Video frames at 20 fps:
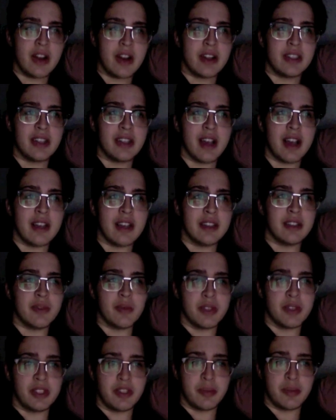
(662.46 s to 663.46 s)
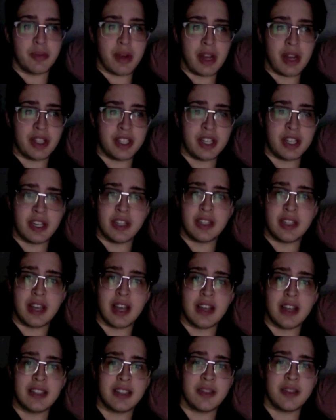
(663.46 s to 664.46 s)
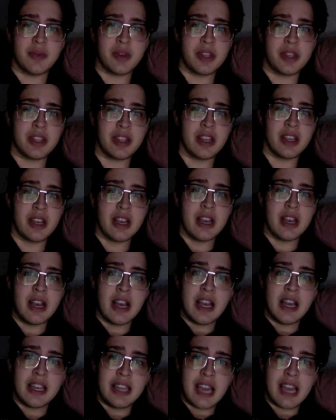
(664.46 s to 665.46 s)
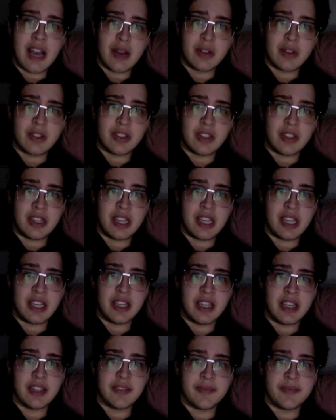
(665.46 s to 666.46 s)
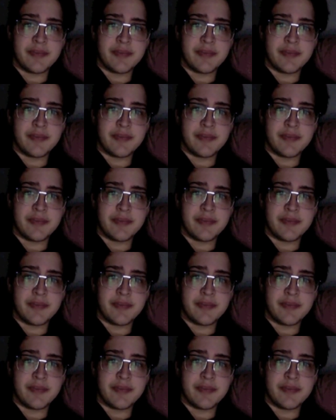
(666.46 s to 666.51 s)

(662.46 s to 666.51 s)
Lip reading: it ties in with depression, it ties in with counseling.